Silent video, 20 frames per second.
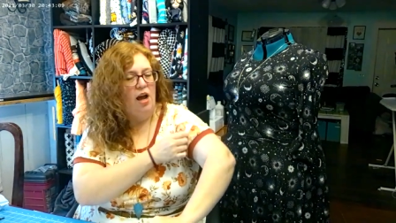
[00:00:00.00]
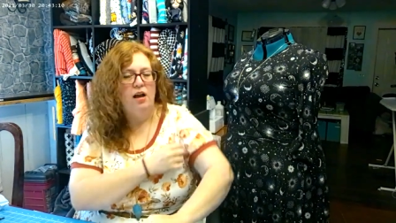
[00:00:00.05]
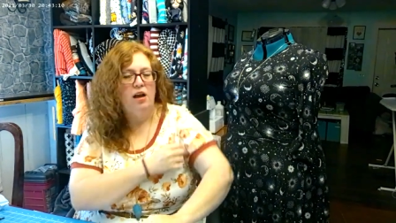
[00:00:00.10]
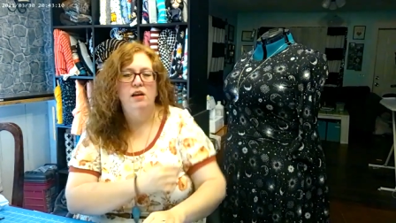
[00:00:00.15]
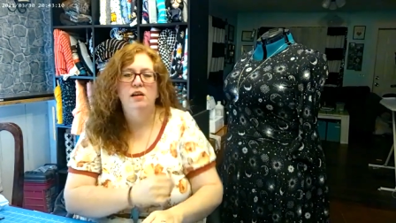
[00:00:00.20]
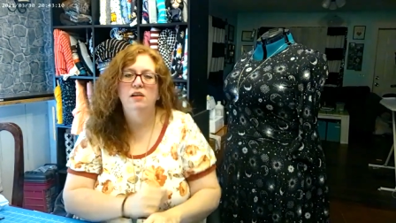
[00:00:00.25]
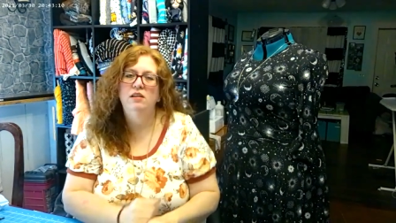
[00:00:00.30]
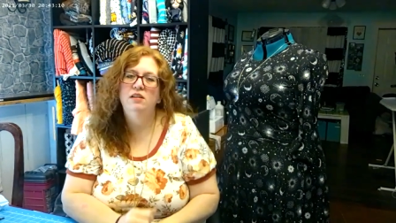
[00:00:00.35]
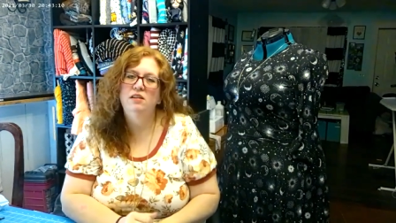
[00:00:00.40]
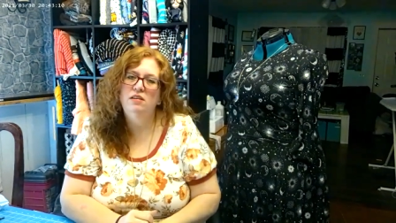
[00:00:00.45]
uh,
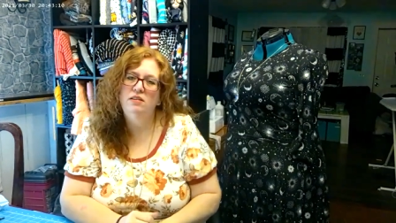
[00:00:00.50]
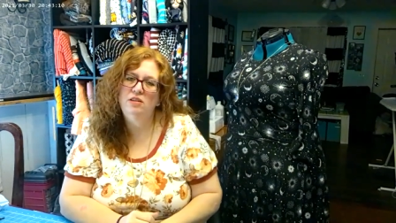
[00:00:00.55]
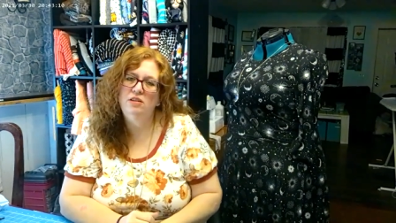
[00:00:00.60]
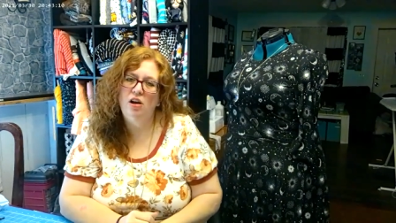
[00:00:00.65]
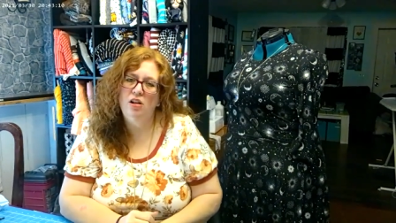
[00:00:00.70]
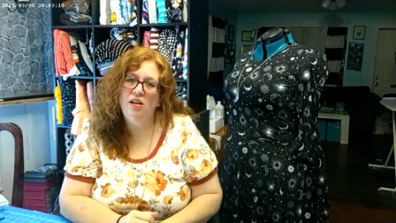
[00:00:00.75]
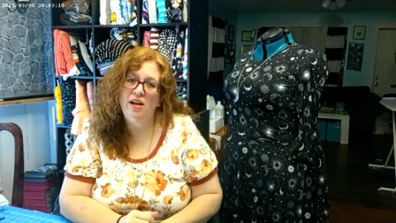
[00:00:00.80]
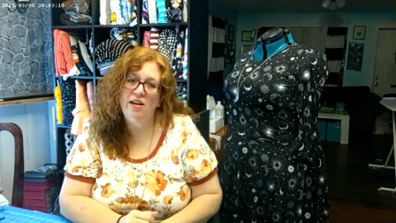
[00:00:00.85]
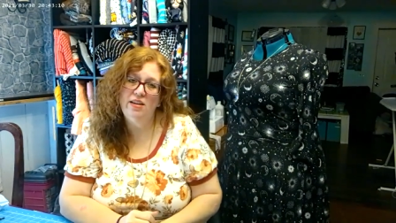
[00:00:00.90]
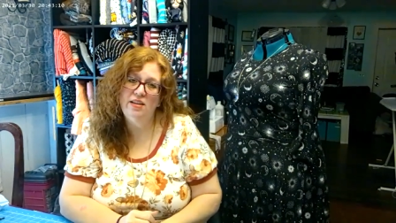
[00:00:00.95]

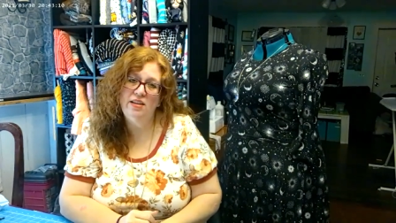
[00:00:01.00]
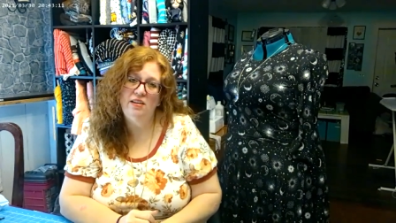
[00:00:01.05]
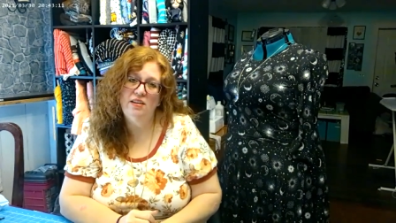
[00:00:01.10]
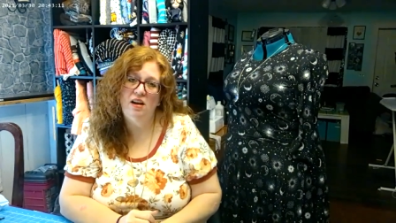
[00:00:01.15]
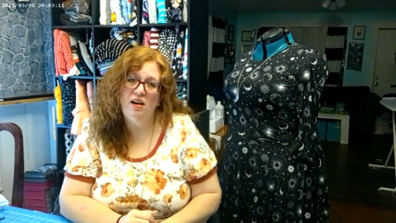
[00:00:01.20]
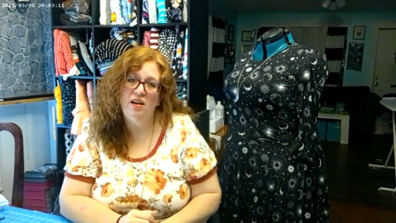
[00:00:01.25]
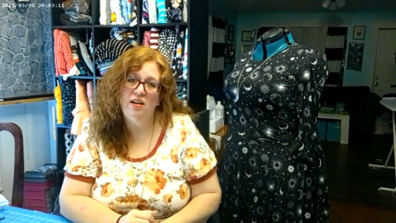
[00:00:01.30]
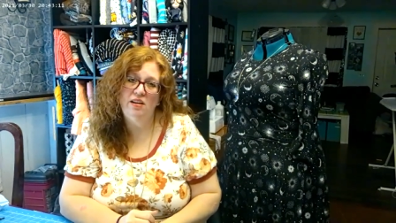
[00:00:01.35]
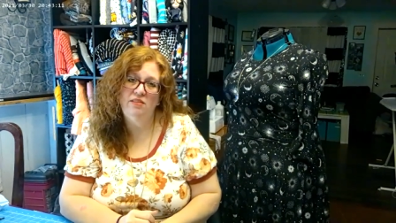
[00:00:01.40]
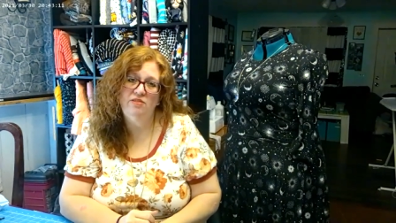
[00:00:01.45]
y'all, I did
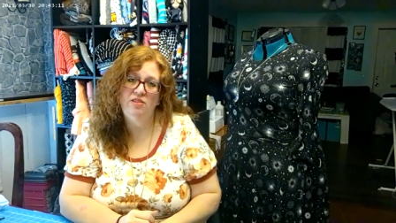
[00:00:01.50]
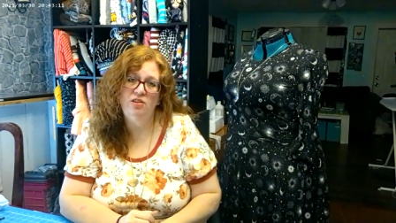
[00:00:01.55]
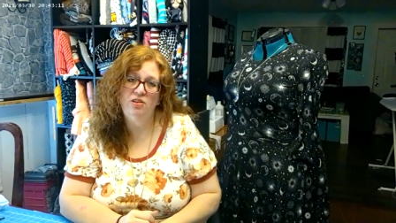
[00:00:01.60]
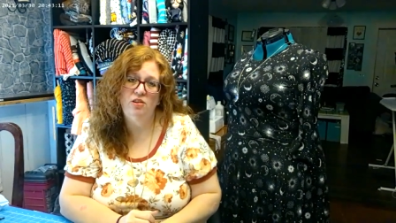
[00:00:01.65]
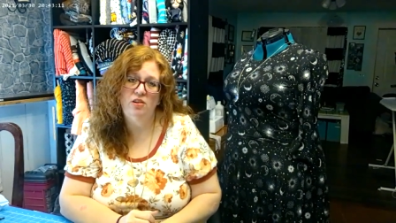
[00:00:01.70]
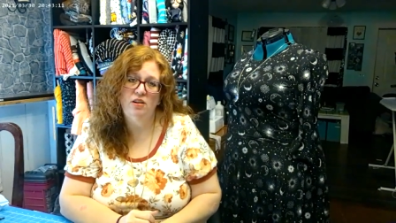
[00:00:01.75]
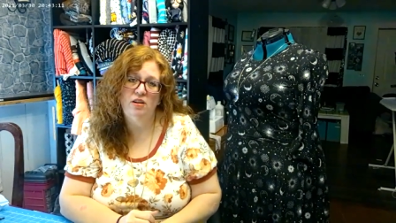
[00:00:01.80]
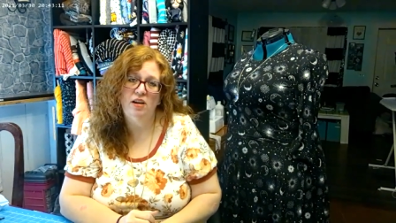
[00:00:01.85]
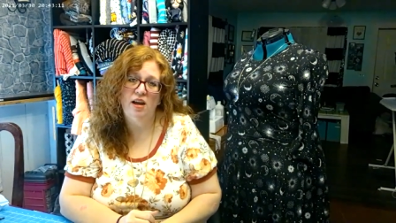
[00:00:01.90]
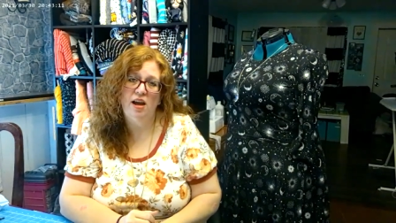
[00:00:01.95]
not even
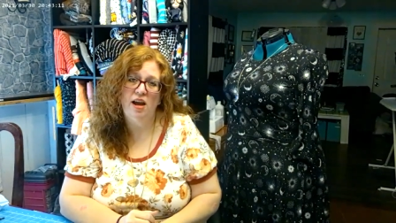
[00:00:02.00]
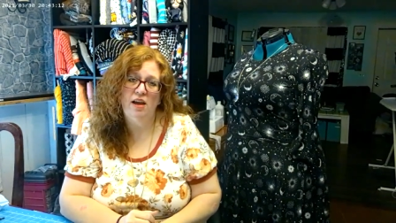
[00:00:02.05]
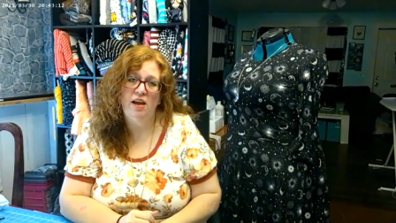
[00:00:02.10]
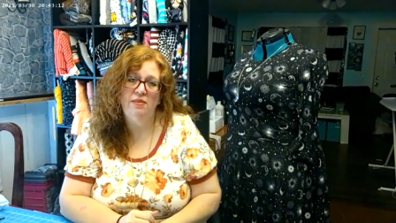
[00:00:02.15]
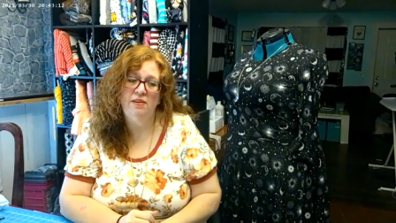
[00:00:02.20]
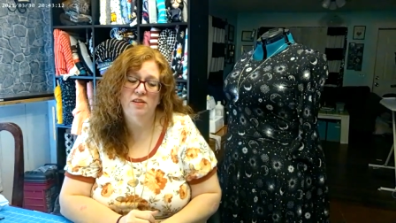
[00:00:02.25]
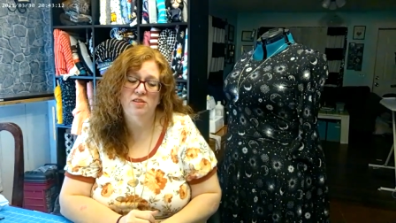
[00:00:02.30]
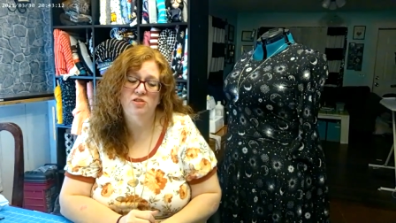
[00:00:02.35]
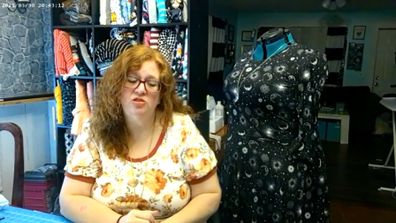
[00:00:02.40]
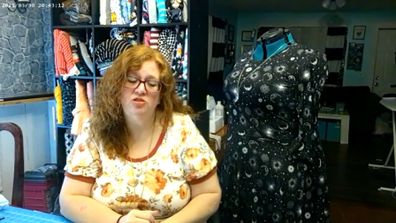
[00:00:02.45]
look at
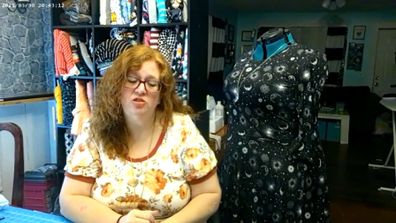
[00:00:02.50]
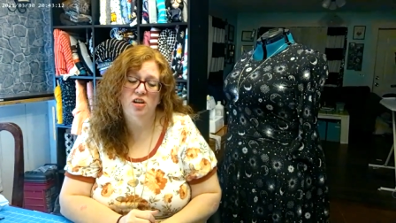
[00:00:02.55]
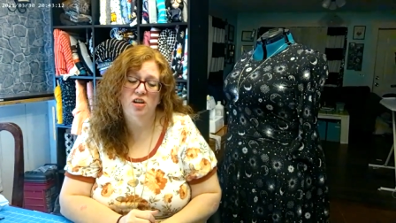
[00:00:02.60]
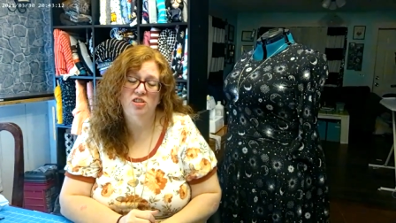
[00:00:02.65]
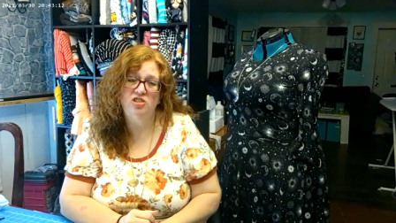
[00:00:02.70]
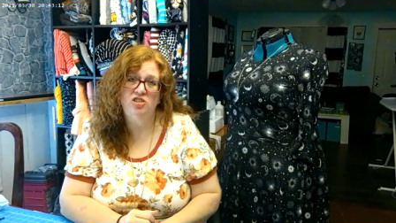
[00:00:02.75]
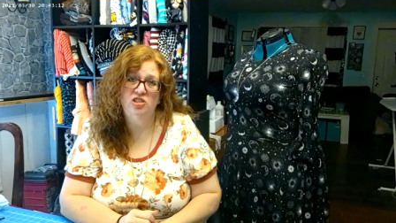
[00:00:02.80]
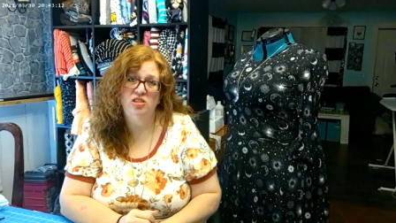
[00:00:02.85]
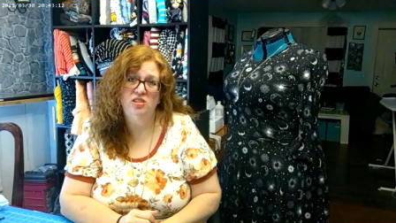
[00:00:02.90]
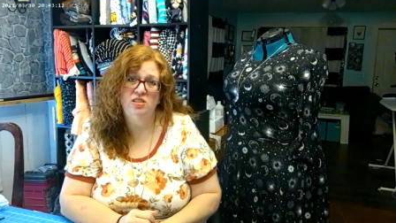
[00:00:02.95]
the
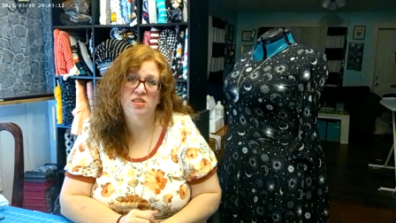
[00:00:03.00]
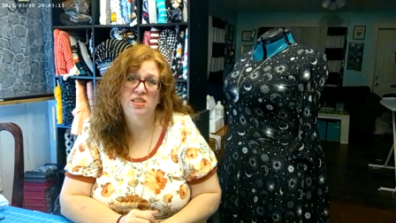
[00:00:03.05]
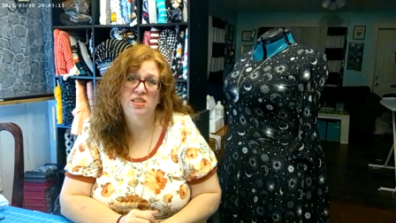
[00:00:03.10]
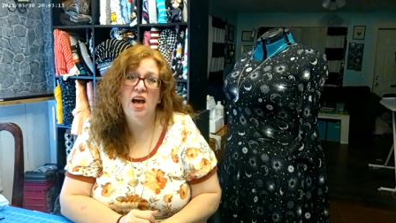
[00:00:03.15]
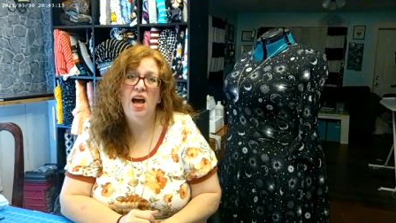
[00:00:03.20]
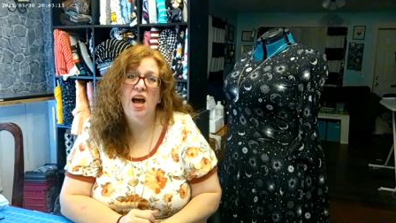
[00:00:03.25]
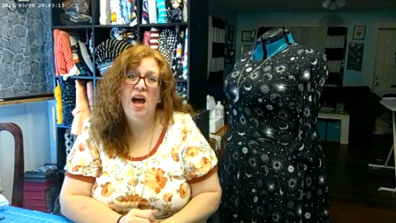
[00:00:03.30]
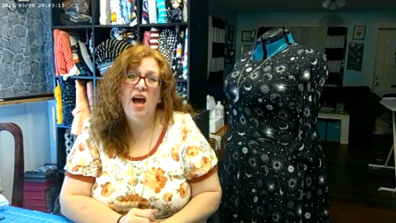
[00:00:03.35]
instructions.